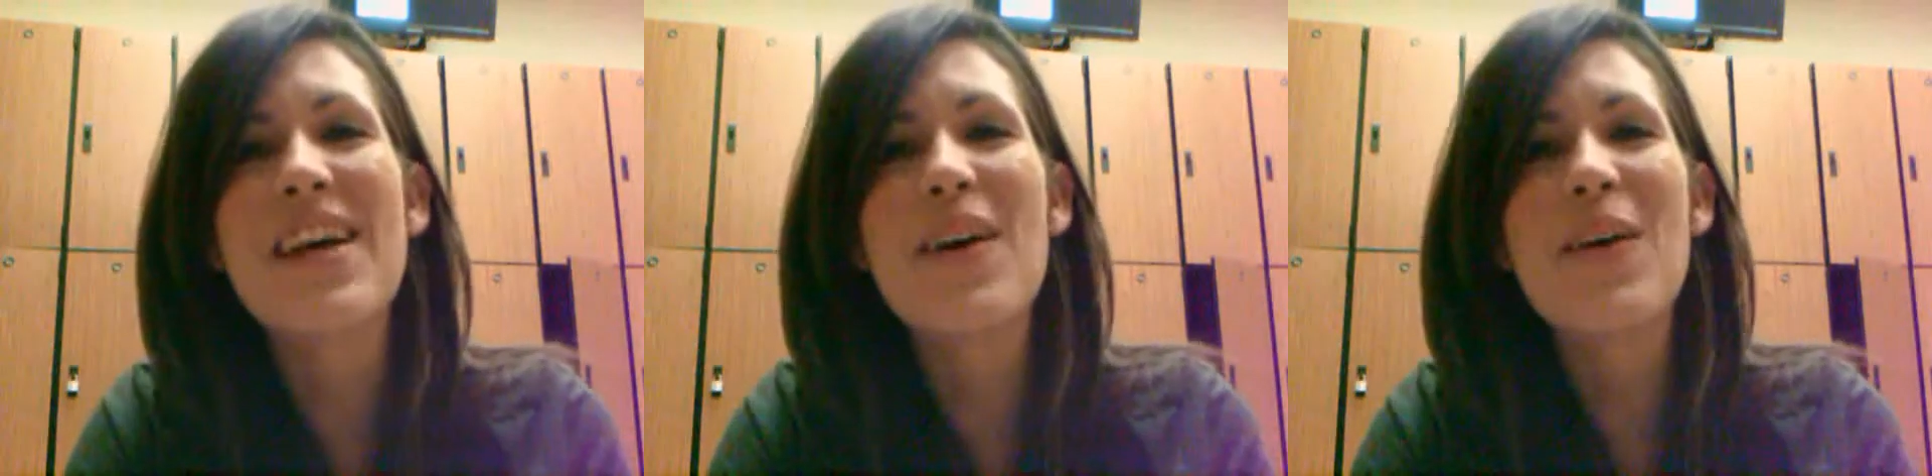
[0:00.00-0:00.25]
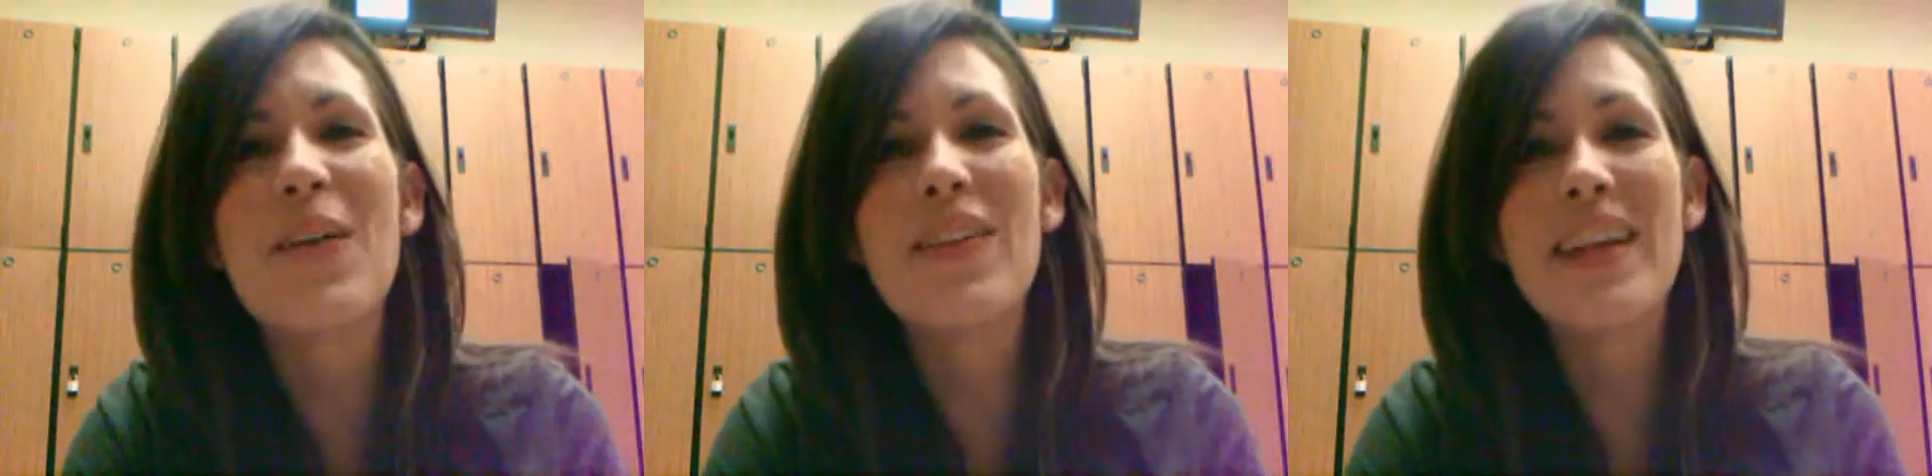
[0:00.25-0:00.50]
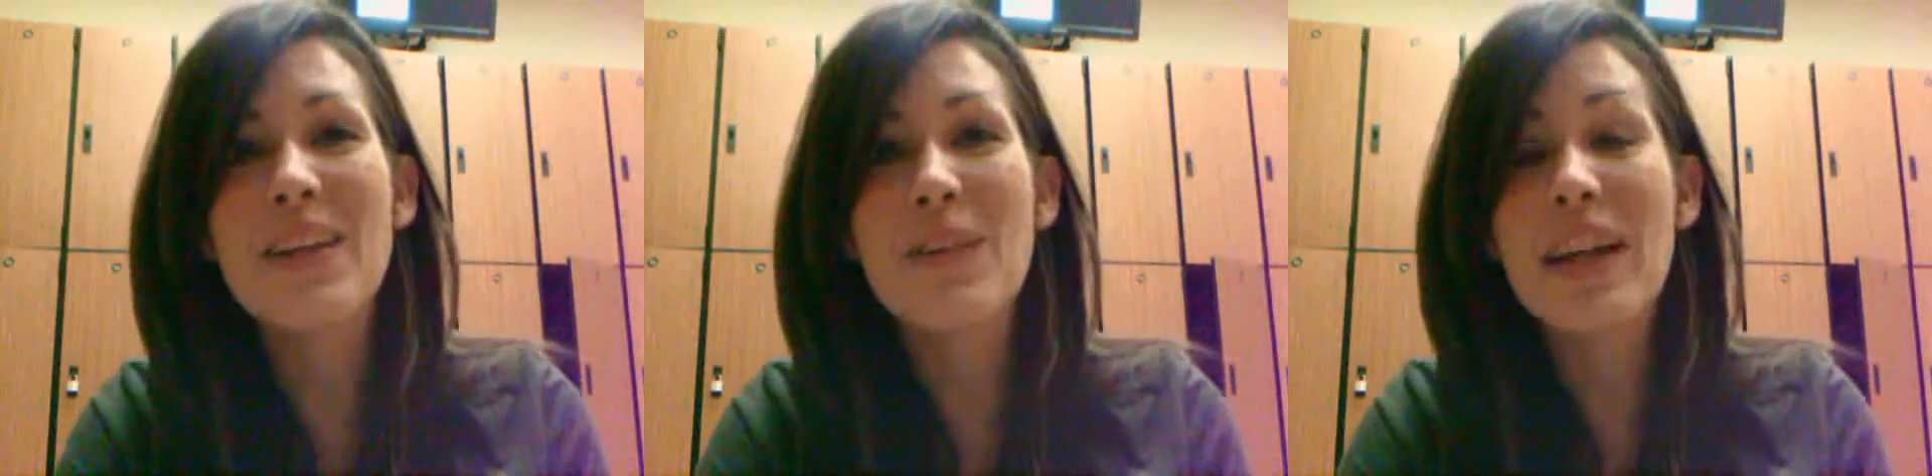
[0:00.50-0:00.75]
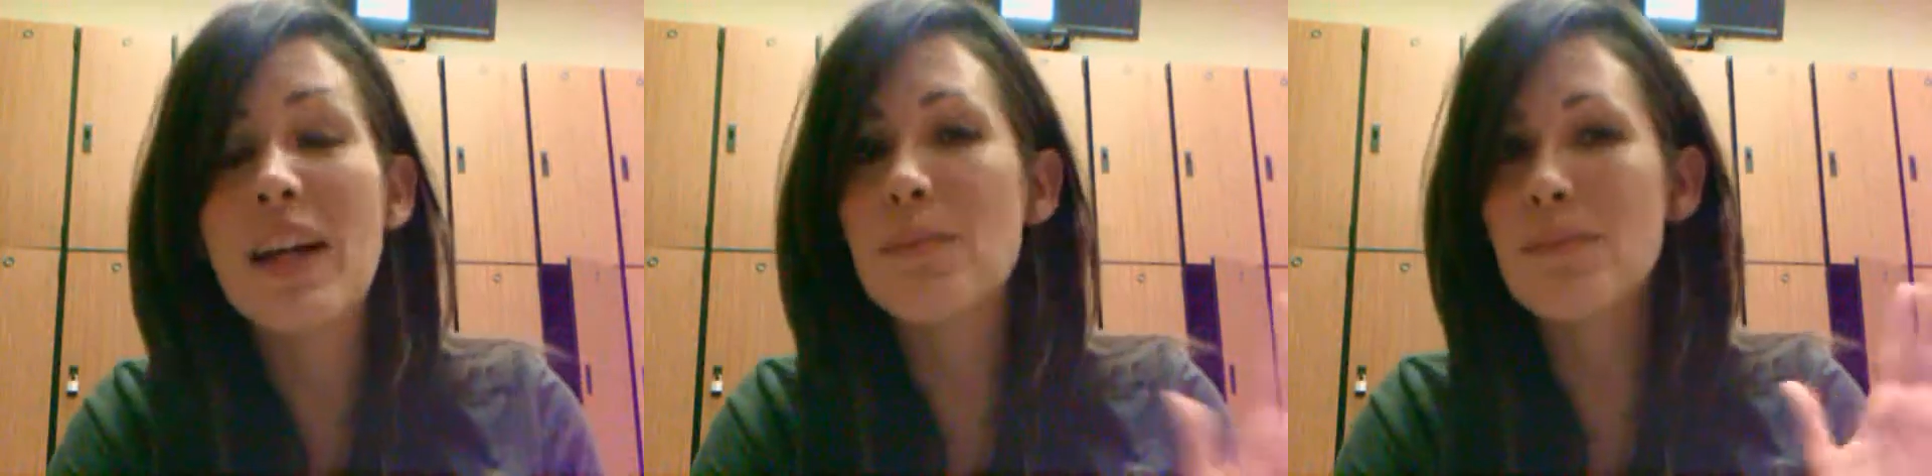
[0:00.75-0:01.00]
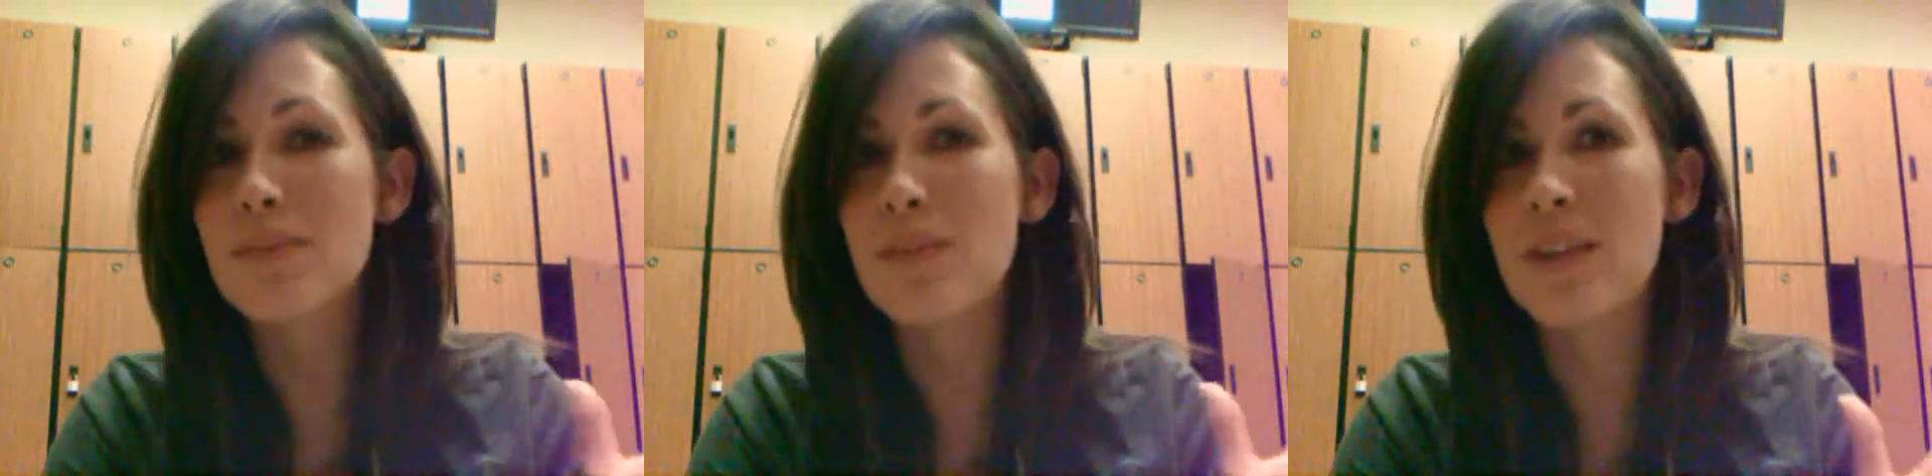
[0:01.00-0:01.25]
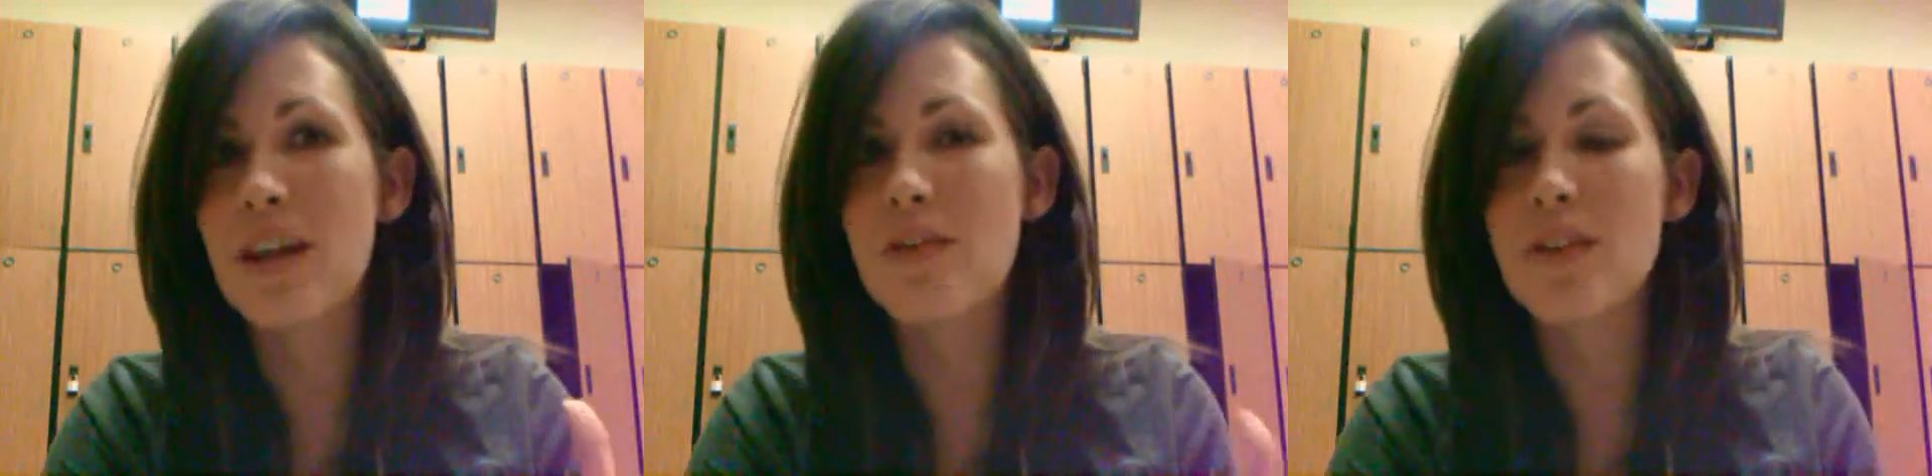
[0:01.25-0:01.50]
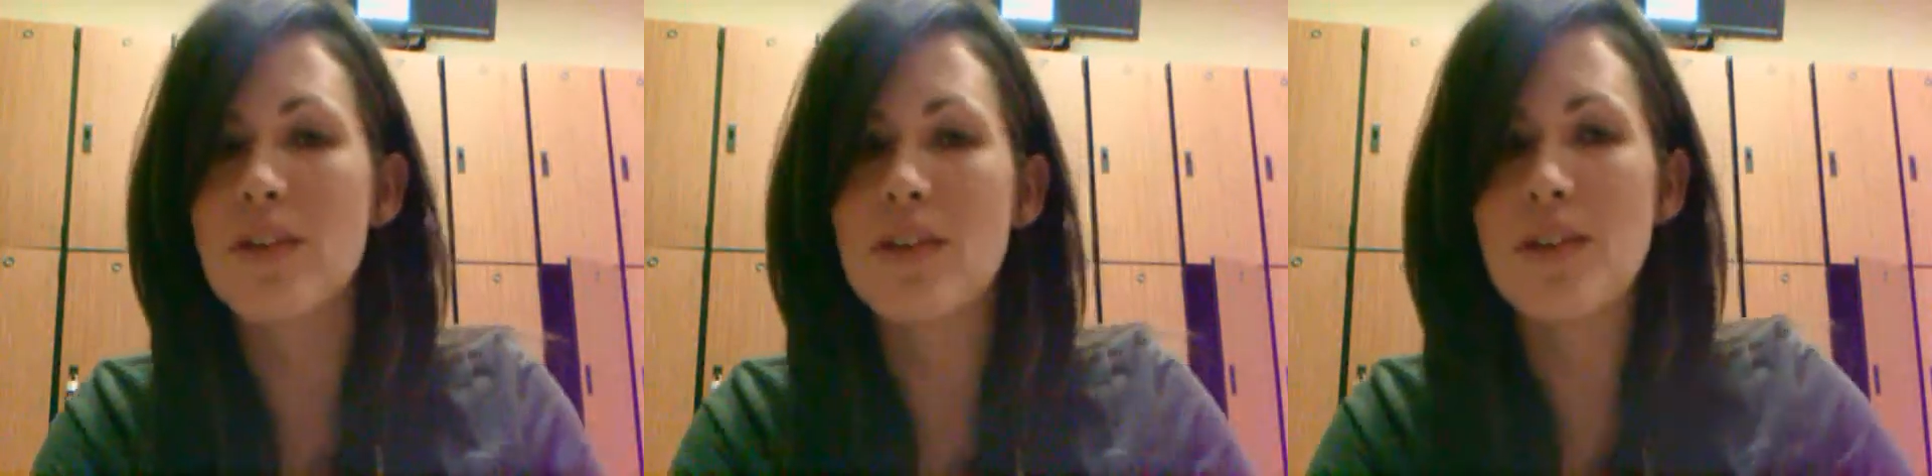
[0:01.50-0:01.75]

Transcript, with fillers: so, anyway, I'm, without further